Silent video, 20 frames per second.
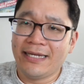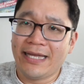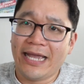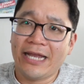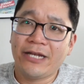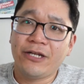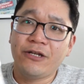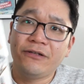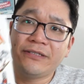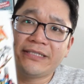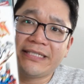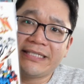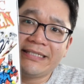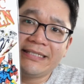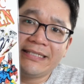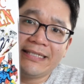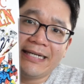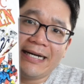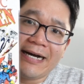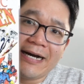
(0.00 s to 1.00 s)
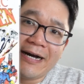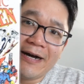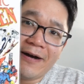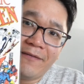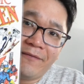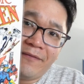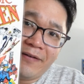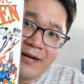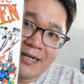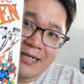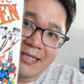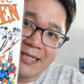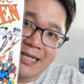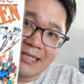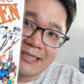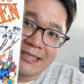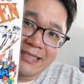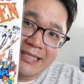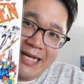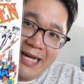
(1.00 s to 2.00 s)
a newsie of
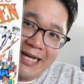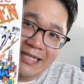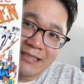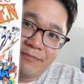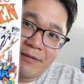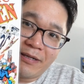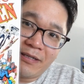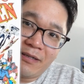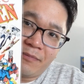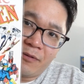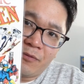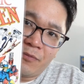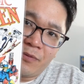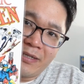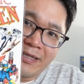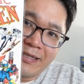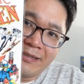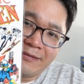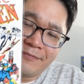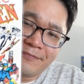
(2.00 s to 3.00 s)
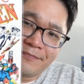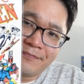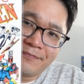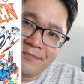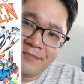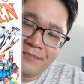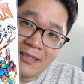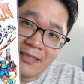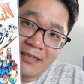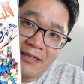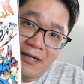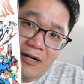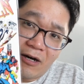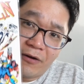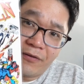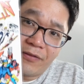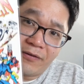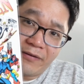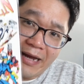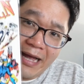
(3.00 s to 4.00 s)
classic X-Men #1.
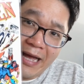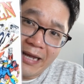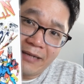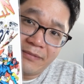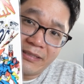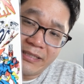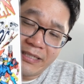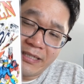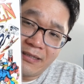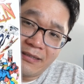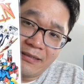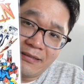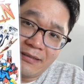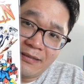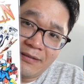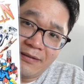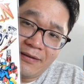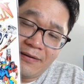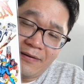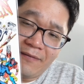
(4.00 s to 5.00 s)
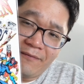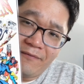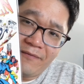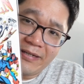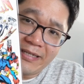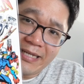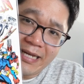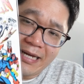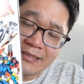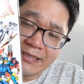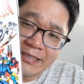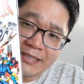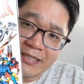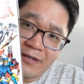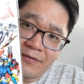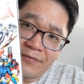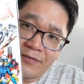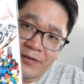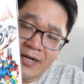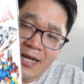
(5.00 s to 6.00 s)
Arthur Adams here, fantastic
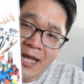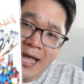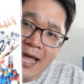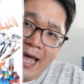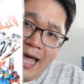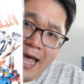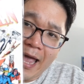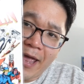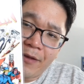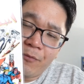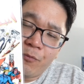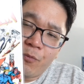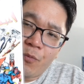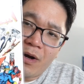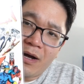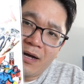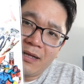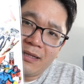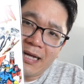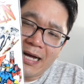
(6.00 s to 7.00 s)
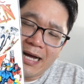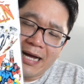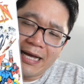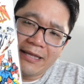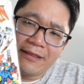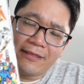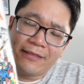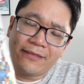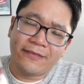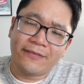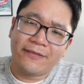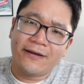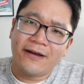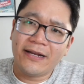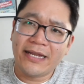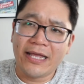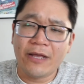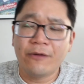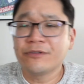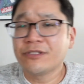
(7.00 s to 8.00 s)
cover. And while I
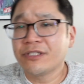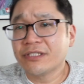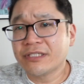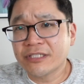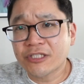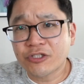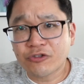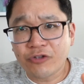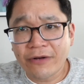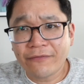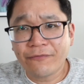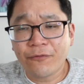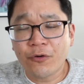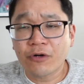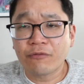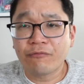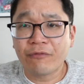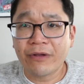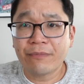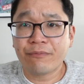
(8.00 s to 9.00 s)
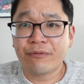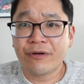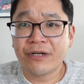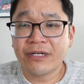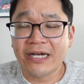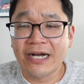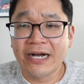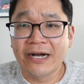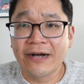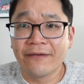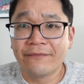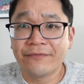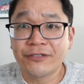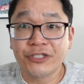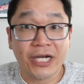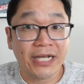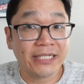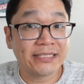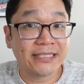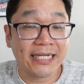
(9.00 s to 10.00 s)
thought it was just a straightforward reprint of
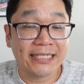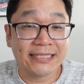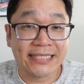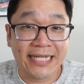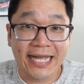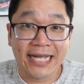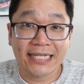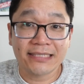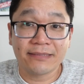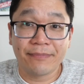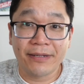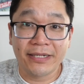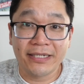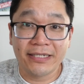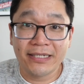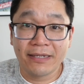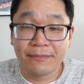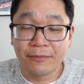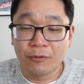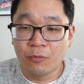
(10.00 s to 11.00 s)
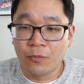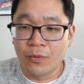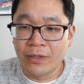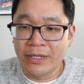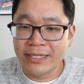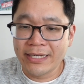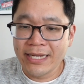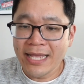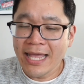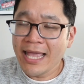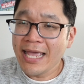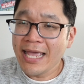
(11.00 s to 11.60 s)
Giant Size X-Men #1,